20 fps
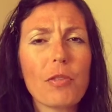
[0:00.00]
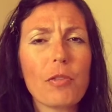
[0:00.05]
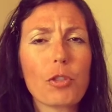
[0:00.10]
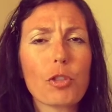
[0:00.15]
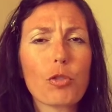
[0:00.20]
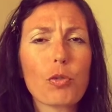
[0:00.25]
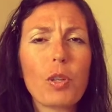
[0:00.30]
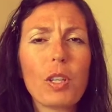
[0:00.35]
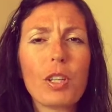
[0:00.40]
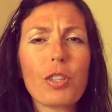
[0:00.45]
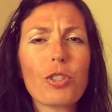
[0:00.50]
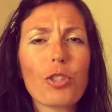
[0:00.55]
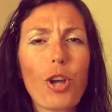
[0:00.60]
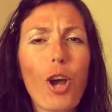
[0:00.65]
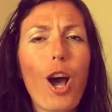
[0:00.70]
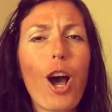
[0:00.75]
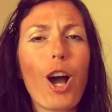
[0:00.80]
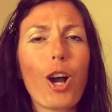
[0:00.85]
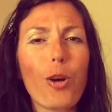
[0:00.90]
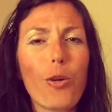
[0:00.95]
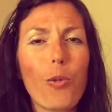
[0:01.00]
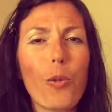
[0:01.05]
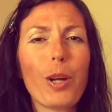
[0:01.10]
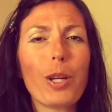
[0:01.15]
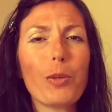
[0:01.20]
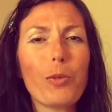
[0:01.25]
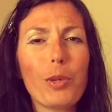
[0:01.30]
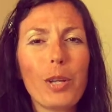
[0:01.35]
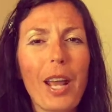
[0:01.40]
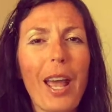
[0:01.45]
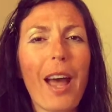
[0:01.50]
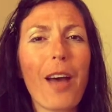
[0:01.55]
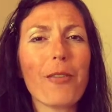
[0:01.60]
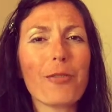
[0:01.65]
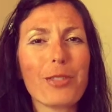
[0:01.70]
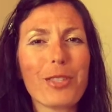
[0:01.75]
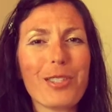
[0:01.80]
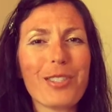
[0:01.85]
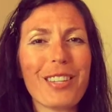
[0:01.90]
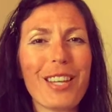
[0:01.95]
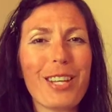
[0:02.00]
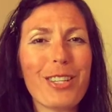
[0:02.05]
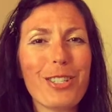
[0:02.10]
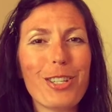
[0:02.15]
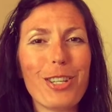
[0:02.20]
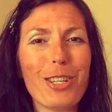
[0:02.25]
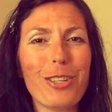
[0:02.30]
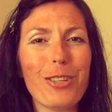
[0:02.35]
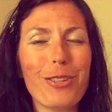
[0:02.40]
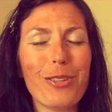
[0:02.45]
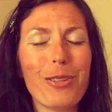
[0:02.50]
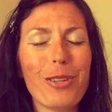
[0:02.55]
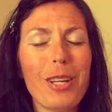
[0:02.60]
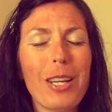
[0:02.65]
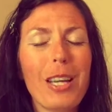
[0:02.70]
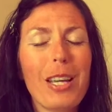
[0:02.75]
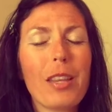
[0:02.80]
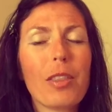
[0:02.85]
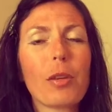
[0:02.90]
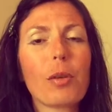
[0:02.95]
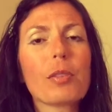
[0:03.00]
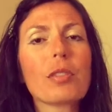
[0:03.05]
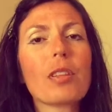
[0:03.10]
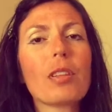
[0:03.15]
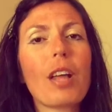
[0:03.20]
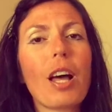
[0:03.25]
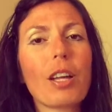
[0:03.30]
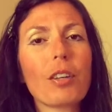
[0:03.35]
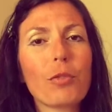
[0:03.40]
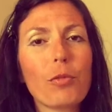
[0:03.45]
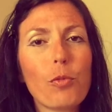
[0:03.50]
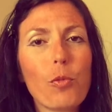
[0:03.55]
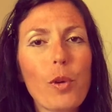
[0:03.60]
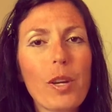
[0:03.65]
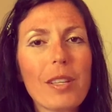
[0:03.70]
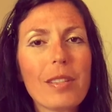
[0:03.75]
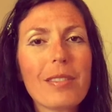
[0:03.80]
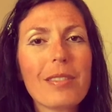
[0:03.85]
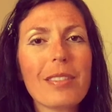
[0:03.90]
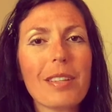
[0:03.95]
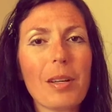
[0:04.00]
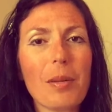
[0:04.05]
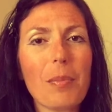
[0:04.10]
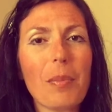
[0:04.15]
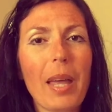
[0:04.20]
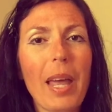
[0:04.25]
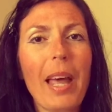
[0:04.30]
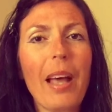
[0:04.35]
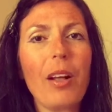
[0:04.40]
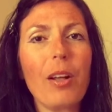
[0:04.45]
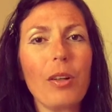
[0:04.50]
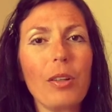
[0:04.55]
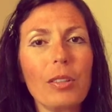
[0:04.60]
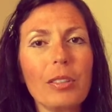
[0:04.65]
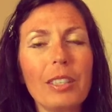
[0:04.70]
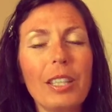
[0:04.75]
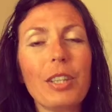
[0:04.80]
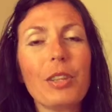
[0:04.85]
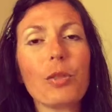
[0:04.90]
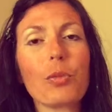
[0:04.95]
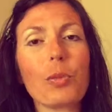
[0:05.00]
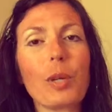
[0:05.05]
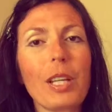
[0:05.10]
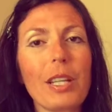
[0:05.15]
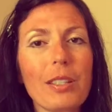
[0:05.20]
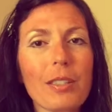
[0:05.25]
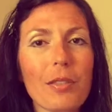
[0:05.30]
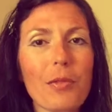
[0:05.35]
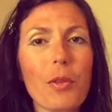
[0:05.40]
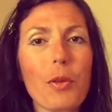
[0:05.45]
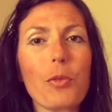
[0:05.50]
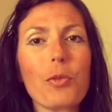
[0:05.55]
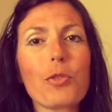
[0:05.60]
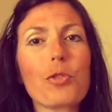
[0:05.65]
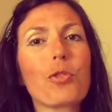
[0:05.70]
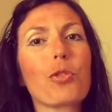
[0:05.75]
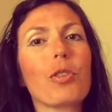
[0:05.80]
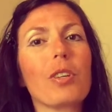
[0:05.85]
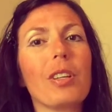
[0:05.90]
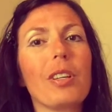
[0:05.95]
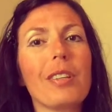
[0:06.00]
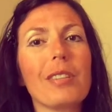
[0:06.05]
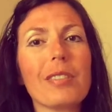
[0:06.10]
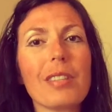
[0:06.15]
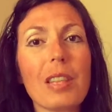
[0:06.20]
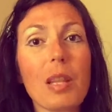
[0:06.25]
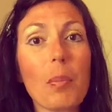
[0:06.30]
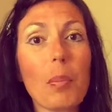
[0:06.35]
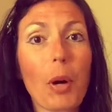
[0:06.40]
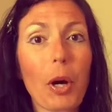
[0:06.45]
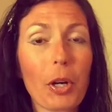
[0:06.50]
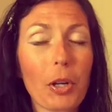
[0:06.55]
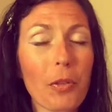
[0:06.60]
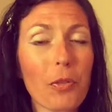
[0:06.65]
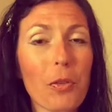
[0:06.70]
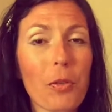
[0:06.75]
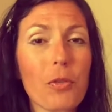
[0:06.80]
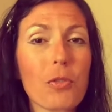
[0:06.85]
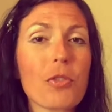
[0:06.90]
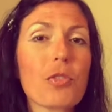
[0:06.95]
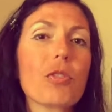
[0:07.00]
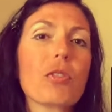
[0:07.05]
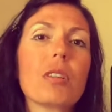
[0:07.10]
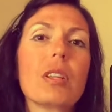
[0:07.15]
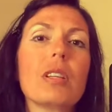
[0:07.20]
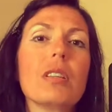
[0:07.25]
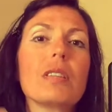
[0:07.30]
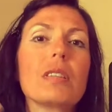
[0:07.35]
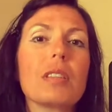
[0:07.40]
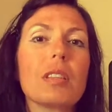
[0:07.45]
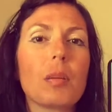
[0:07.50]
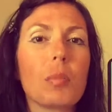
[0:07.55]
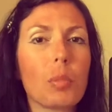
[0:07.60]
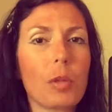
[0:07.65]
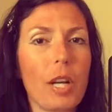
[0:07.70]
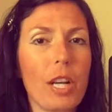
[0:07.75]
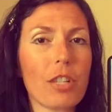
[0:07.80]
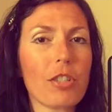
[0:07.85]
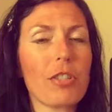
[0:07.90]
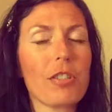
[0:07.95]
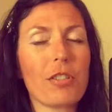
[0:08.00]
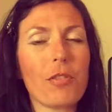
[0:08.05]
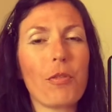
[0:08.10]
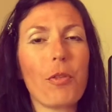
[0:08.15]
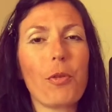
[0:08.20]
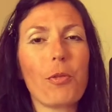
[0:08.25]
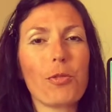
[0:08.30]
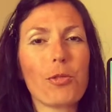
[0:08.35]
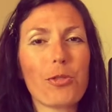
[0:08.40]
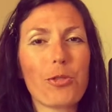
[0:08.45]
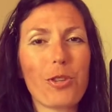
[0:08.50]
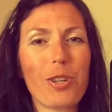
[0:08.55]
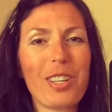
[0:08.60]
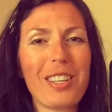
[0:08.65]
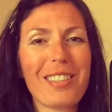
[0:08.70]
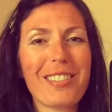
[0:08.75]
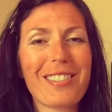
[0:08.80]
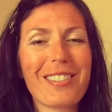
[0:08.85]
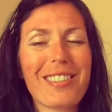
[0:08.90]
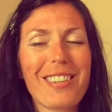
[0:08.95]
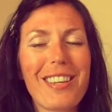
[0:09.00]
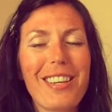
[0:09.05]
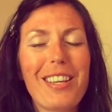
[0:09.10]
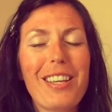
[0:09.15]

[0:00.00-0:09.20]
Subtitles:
if a tree could talk, what it would have to say to you. There's a lot of wisdom held in the rings of those trees, in the bark of those trees, in the branches of those trees.